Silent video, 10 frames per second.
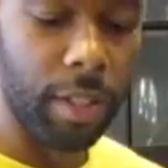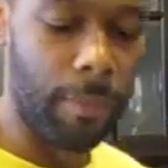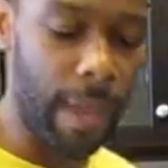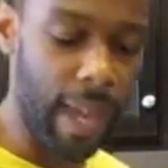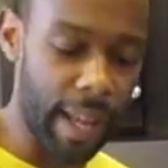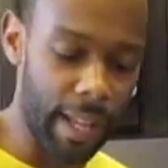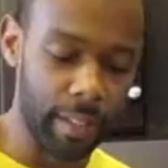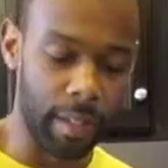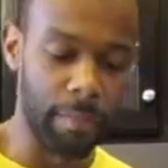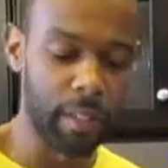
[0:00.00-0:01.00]
two
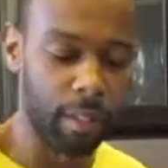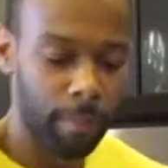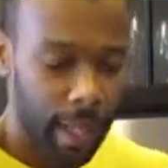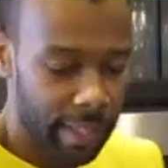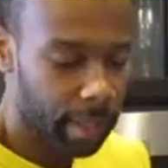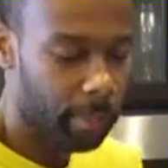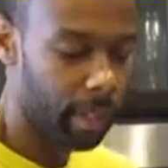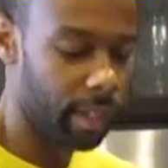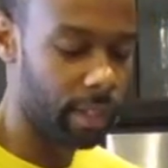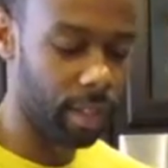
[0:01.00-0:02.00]
pans. I'm just gonna basically
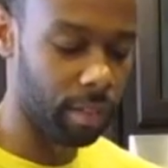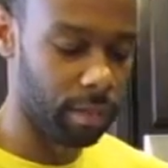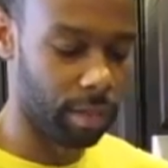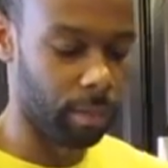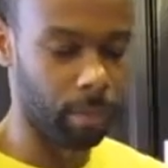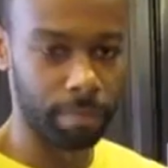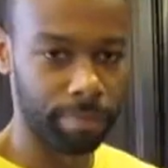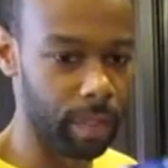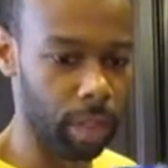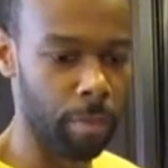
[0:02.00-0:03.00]
put, some
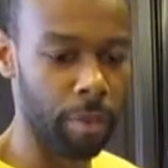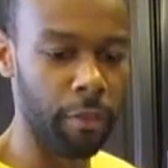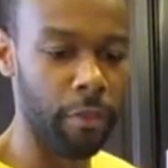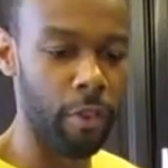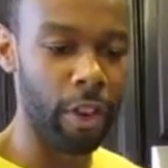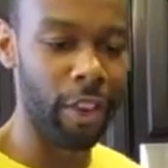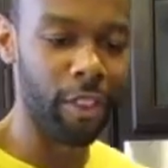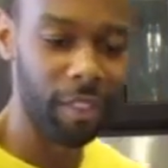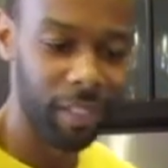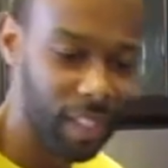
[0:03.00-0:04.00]
aluminum
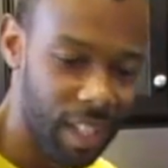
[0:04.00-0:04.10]
foil.